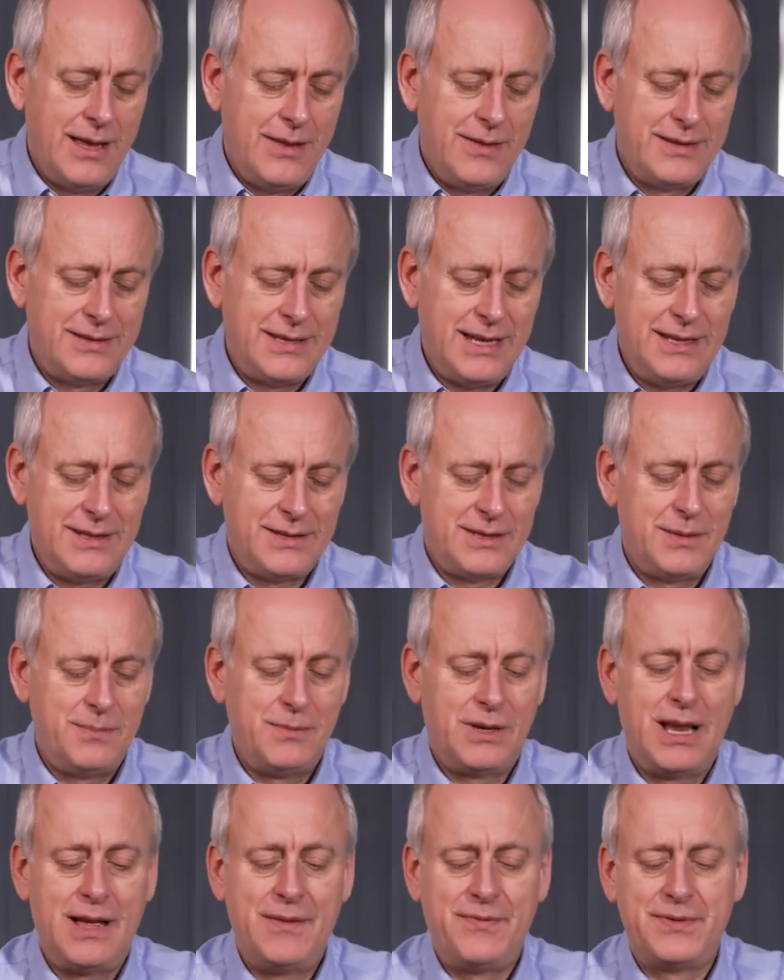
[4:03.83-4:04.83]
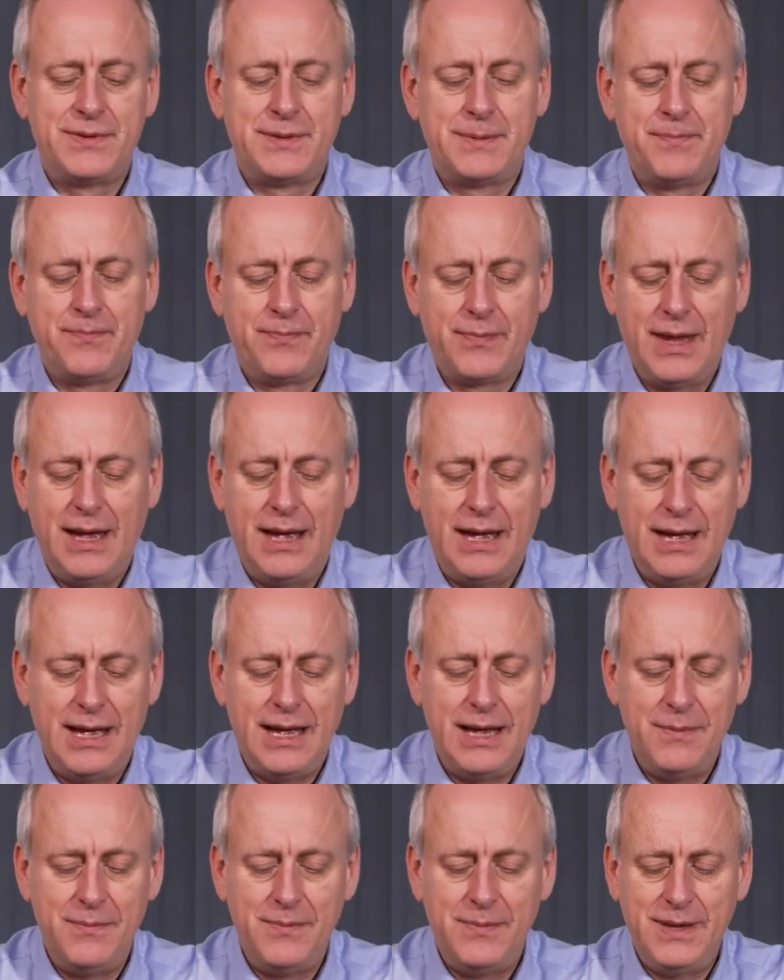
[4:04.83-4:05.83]
There's then some gloves.
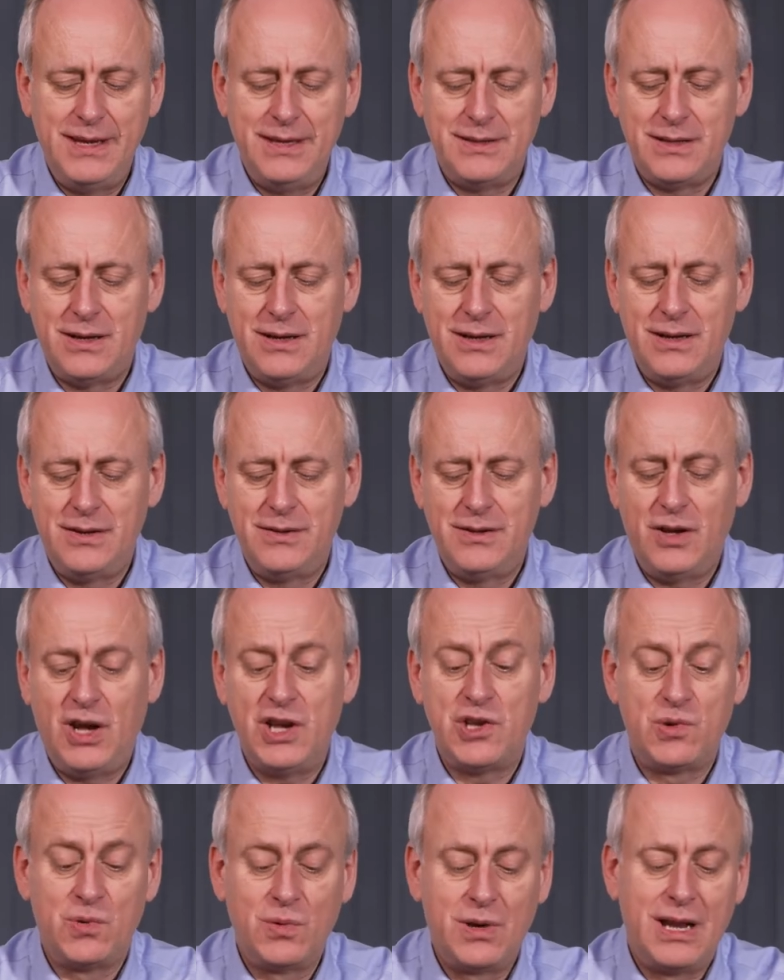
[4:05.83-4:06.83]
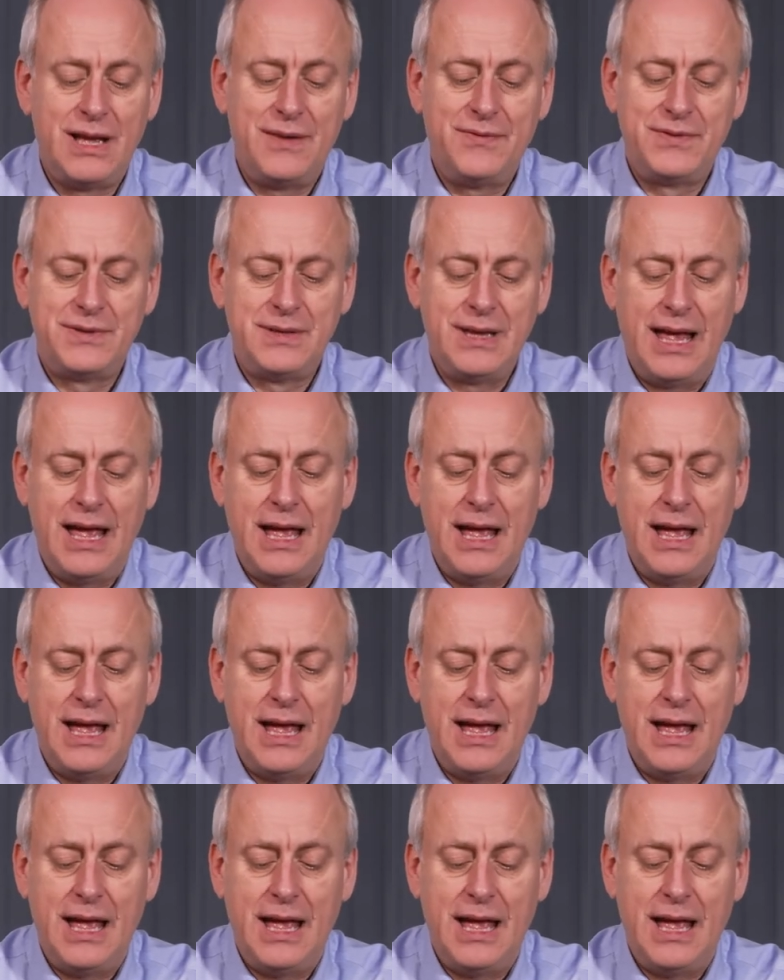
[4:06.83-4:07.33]
These are nitrile gloves,